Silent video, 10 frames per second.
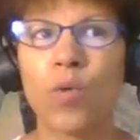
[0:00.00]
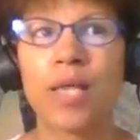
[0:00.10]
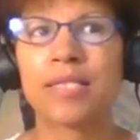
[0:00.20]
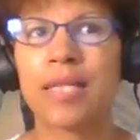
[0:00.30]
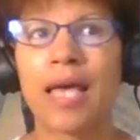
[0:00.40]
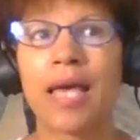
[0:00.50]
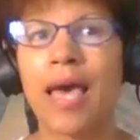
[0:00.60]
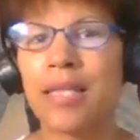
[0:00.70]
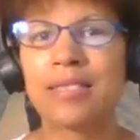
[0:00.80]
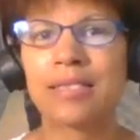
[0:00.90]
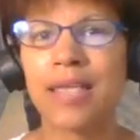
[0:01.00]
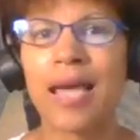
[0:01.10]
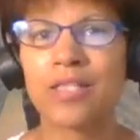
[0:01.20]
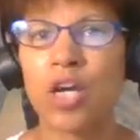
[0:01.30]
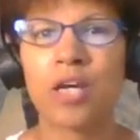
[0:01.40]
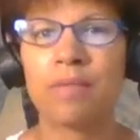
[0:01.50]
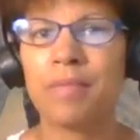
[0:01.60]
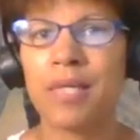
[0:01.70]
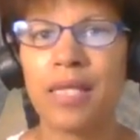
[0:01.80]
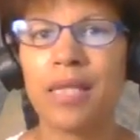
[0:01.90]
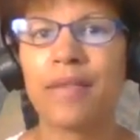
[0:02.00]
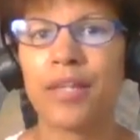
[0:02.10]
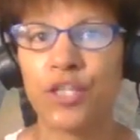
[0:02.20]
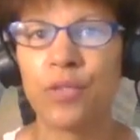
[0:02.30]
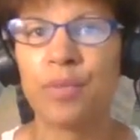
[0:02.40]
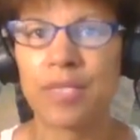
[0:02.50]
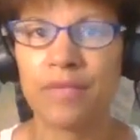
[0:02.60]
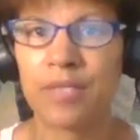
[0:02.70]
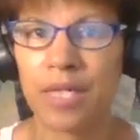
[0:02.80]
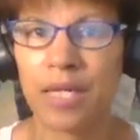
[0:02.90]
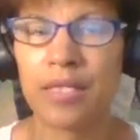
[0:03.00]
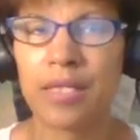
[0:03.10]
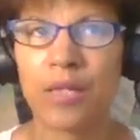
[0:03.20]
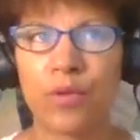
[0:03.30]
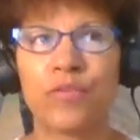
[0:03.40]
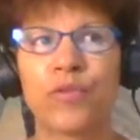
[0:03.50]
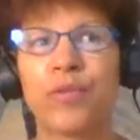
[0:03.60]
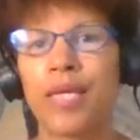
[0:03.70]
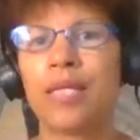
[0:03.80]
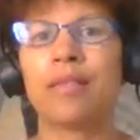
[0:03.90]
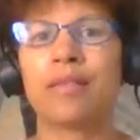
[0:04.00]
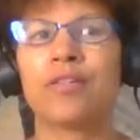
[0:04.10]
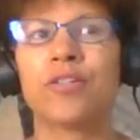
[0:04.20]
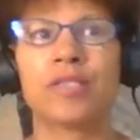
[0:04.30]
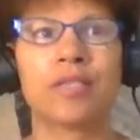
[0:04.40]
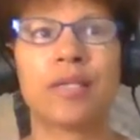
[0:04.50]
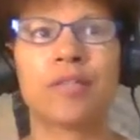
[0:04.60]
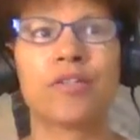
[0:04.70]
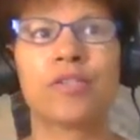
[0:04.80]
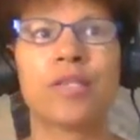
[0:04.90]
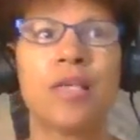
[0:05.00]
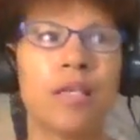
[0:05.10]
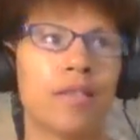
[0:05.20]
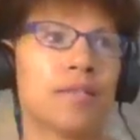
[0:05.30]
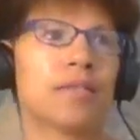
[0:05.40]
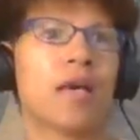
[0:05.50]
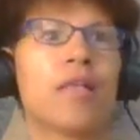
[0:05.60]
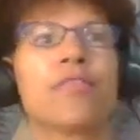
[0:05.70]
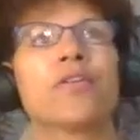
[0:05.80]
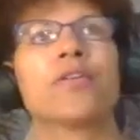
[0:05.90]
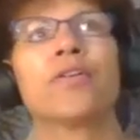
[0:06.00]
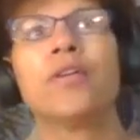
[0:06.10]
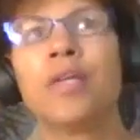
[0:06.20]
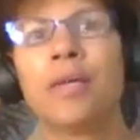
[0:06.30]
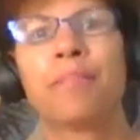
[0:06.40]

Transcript: it's an added stacked on meaning that humans have done that we've created there's like there's this other